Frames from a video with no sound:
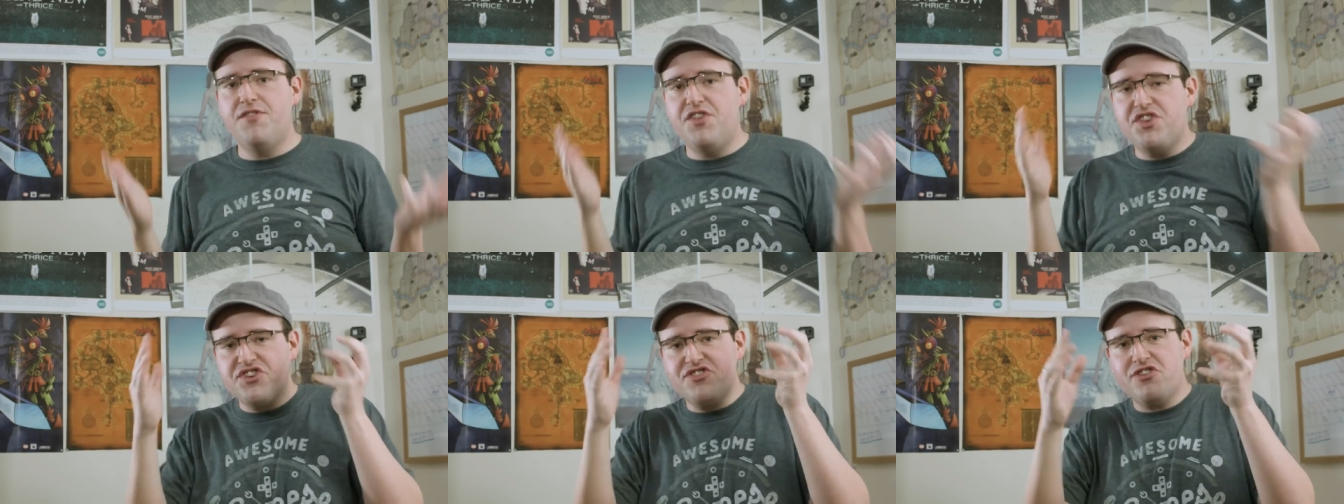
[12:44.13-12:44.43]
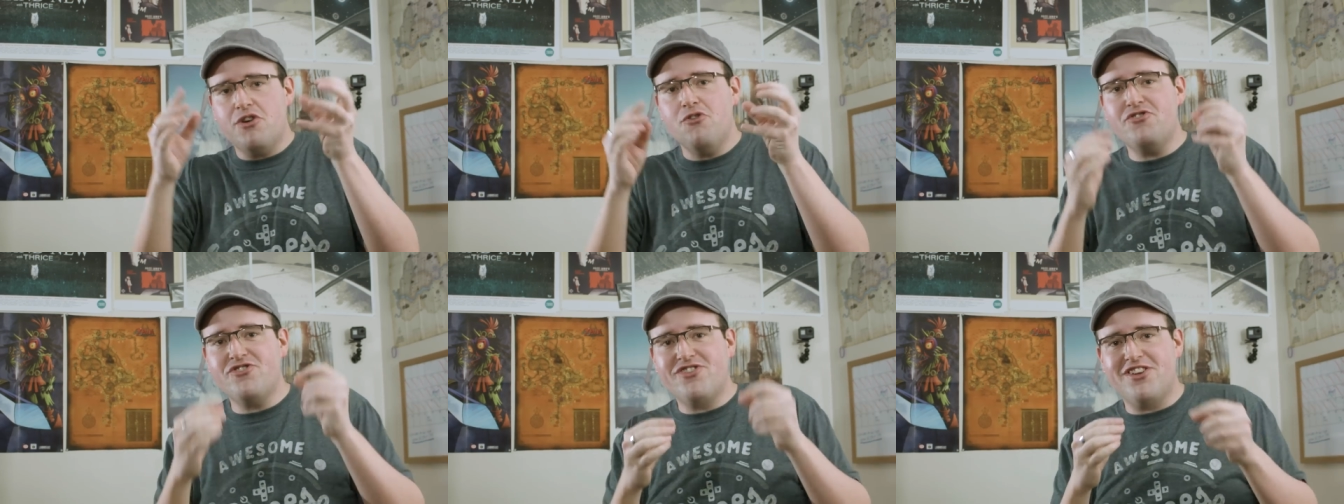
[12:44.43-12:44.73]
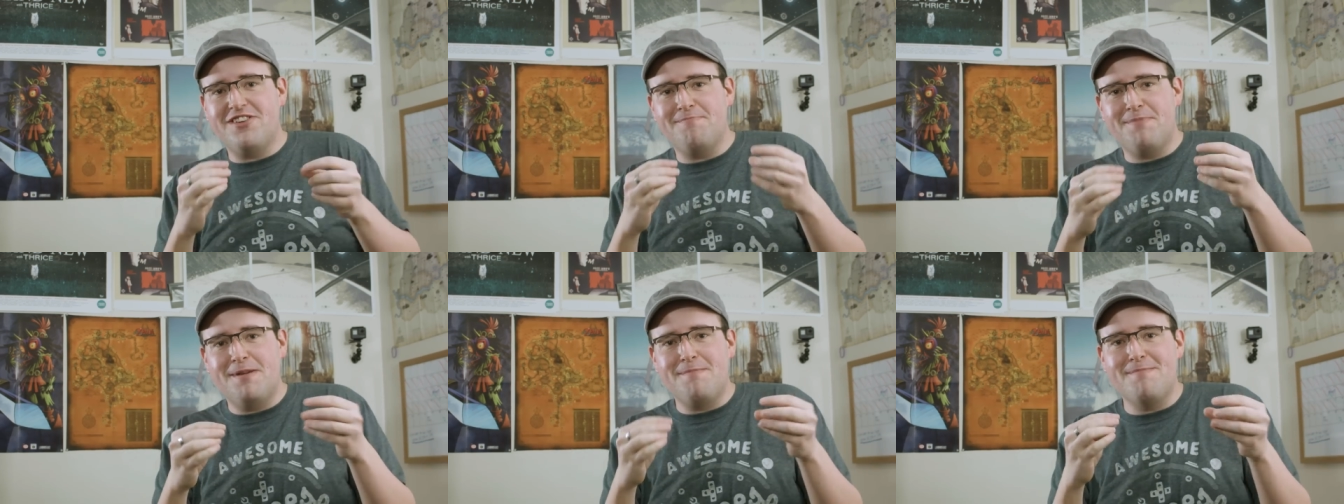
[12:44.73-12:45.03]
This show
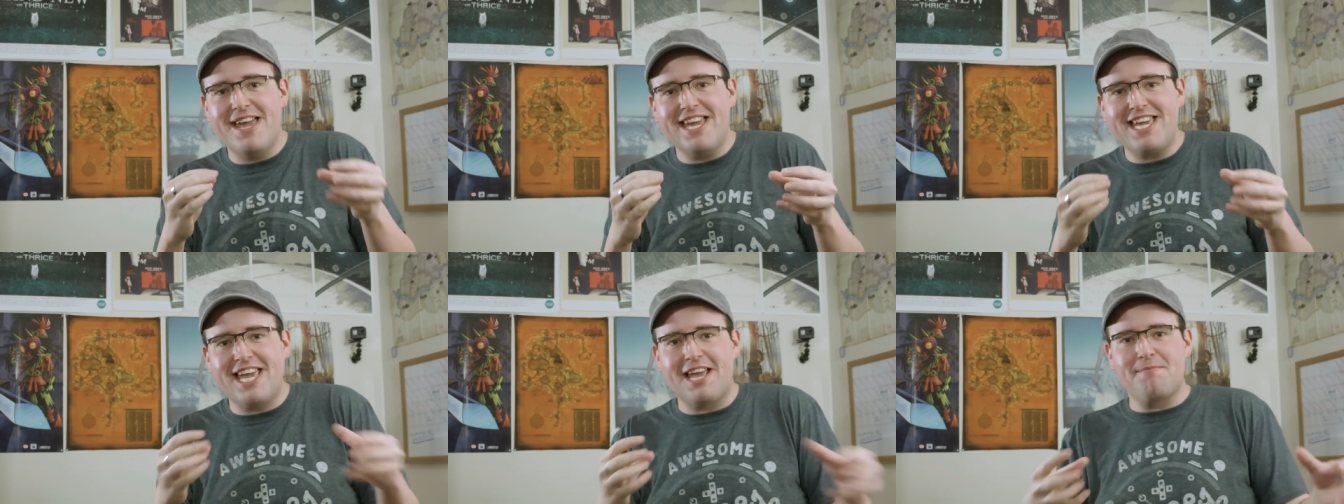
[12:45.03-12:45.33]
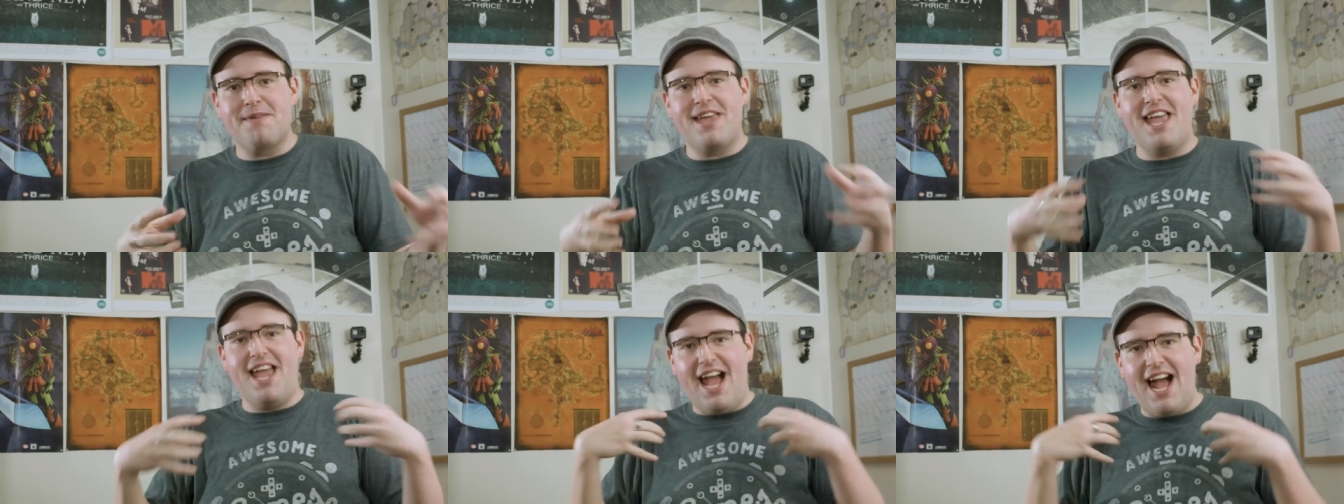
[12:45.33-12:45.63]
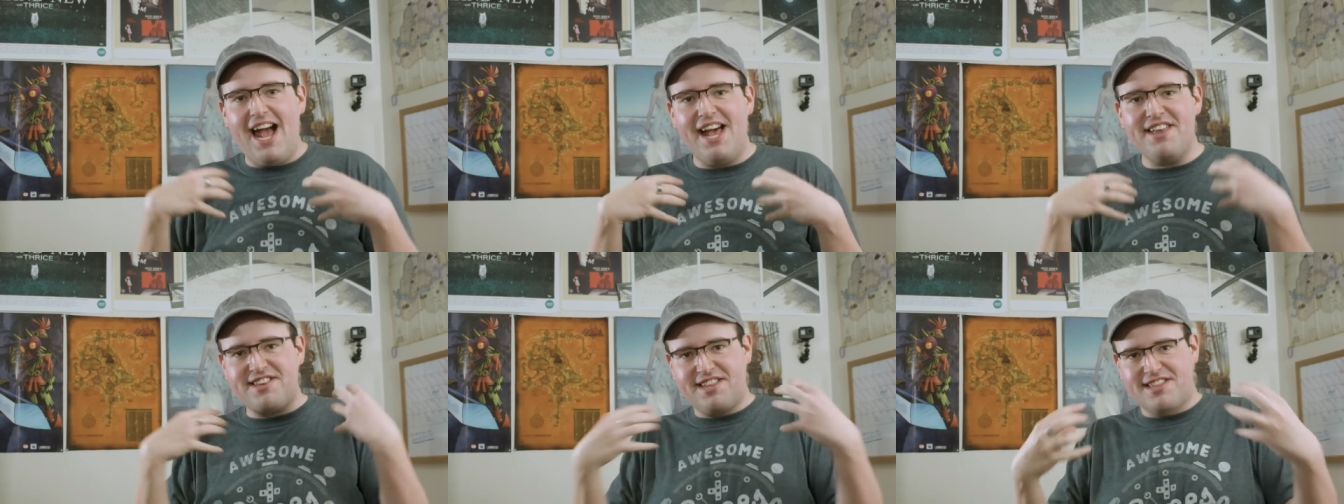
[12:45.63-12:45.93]
shouldn't be making me
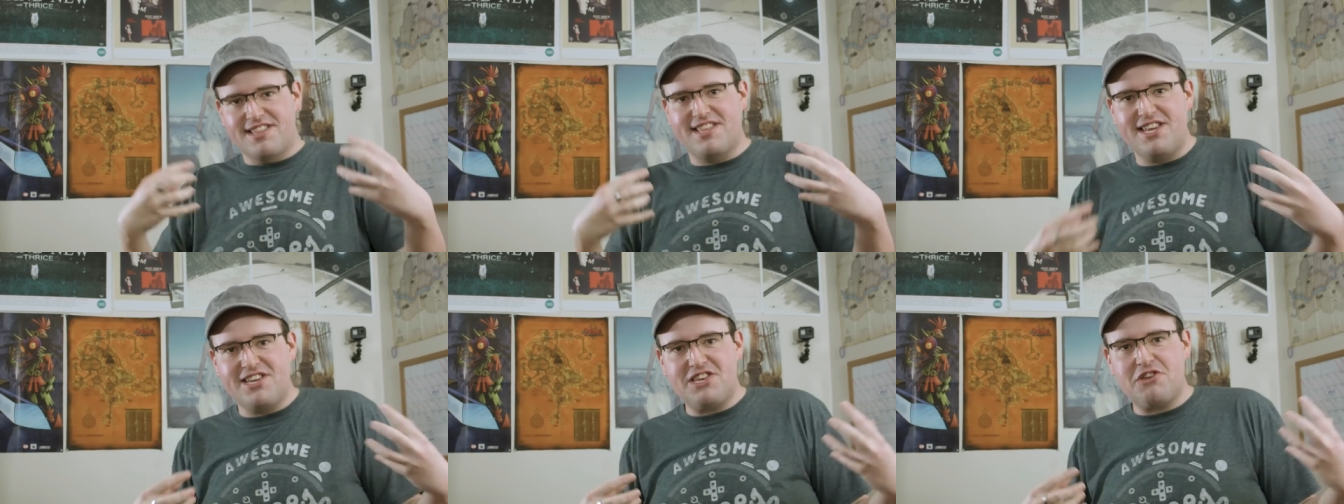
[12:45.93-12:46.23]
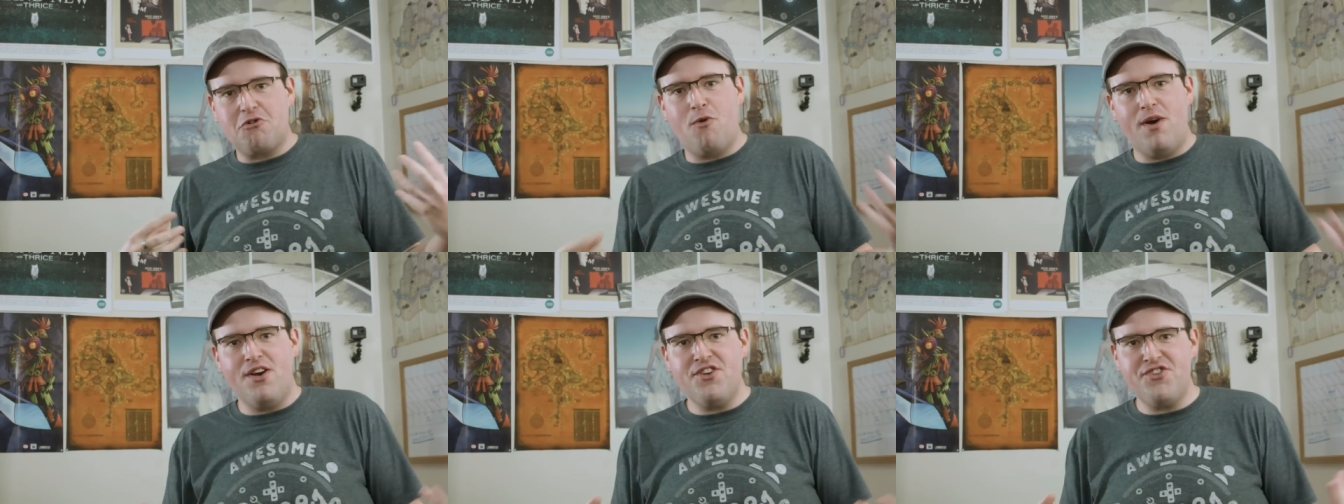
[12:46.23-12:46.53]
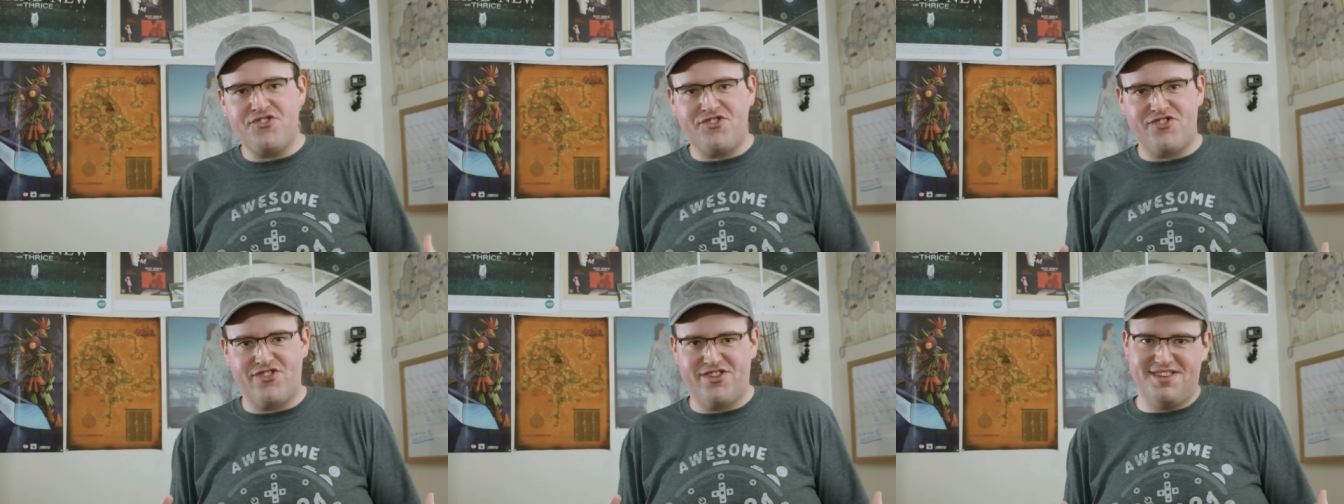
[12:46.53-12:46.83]
ask these
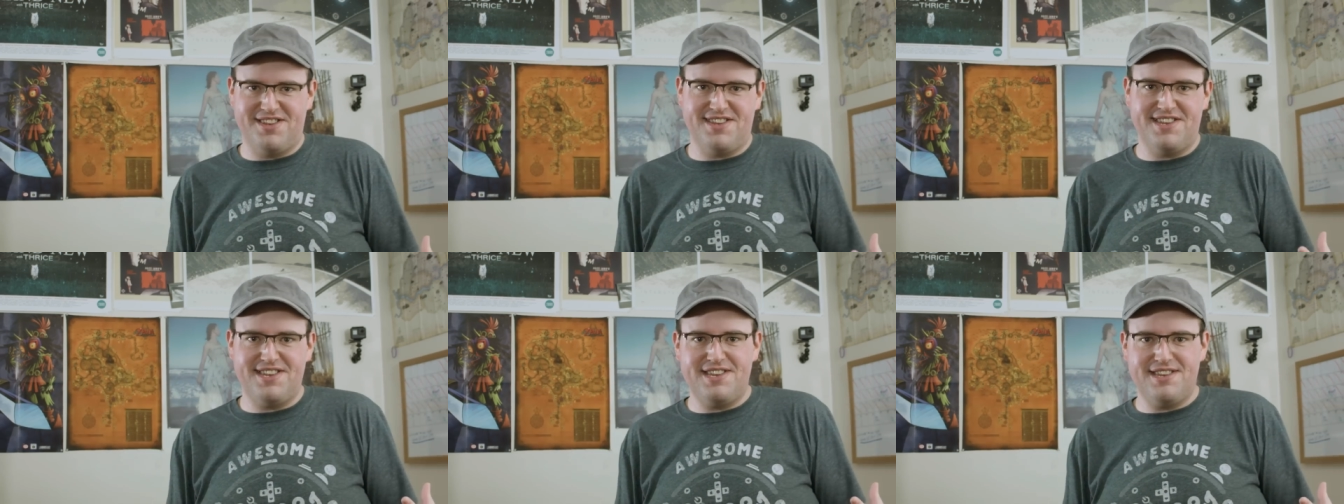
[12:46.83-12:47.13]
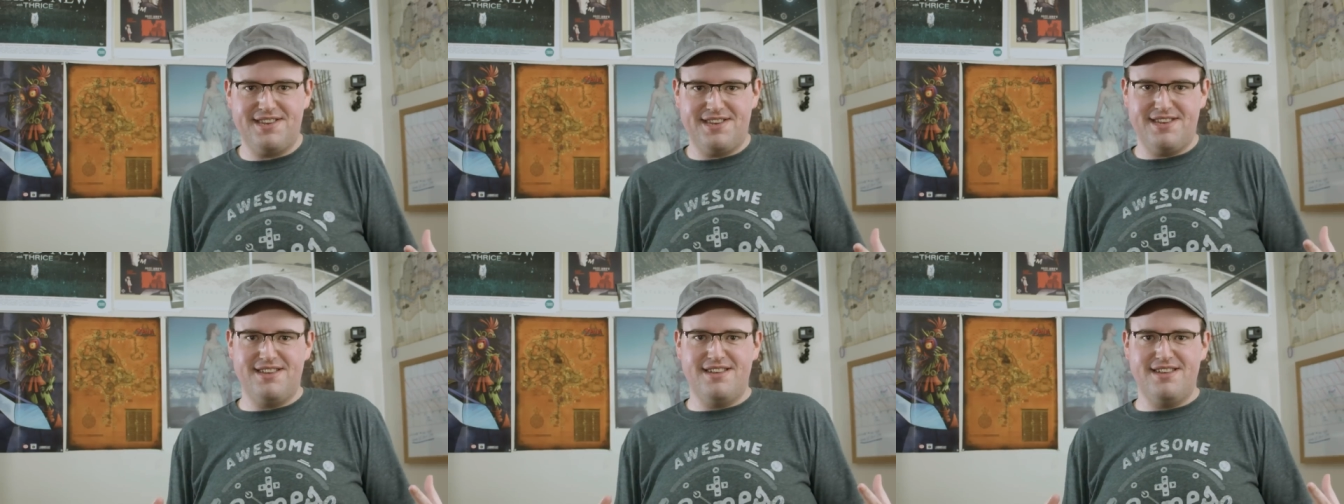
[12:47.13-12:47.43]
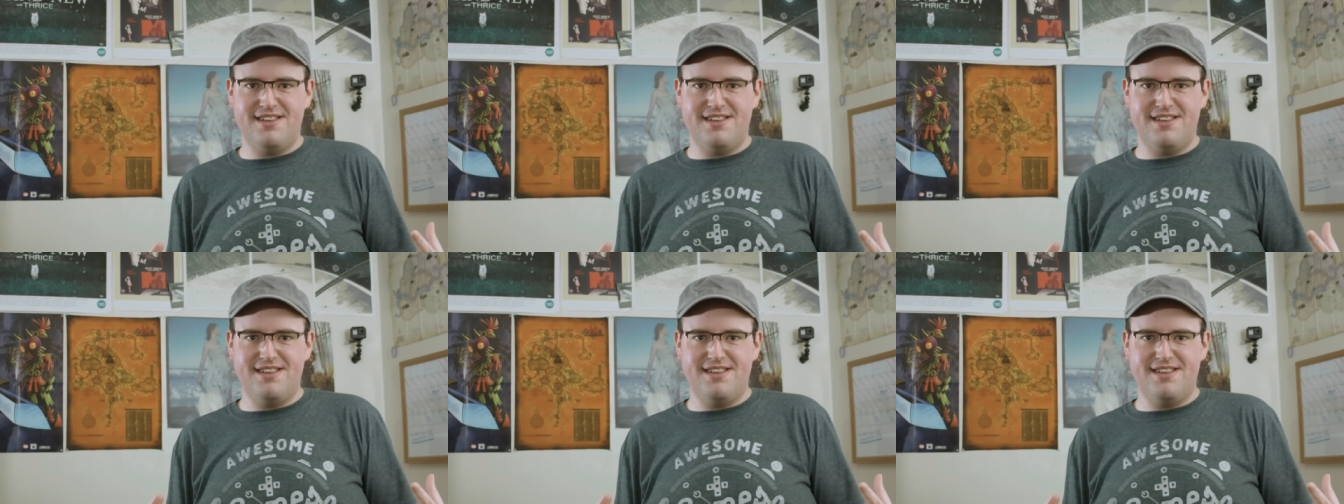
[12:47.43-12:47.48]
questions.